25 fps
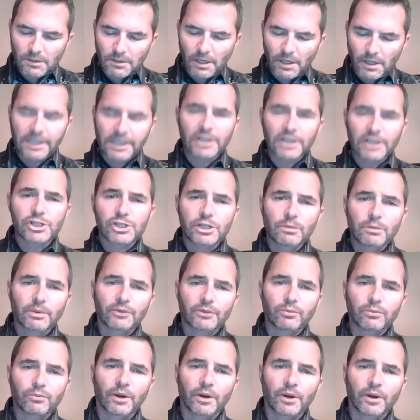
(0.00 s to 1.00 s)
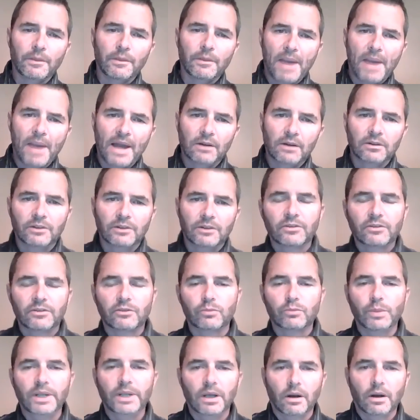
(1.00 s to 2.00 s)
Again, she was one of the panelists
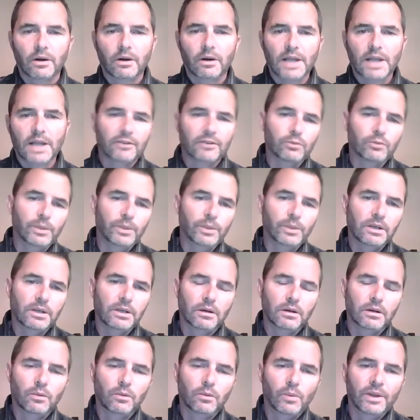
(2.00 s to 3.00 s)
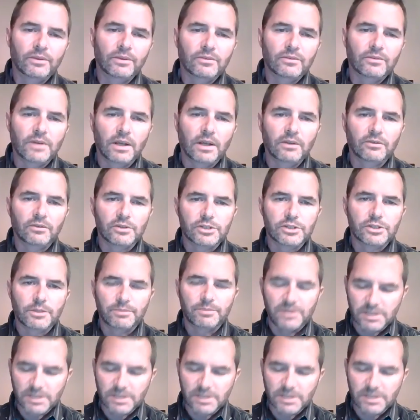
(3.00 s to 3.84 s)
this week, or last week, Wednesdays at Gypsy's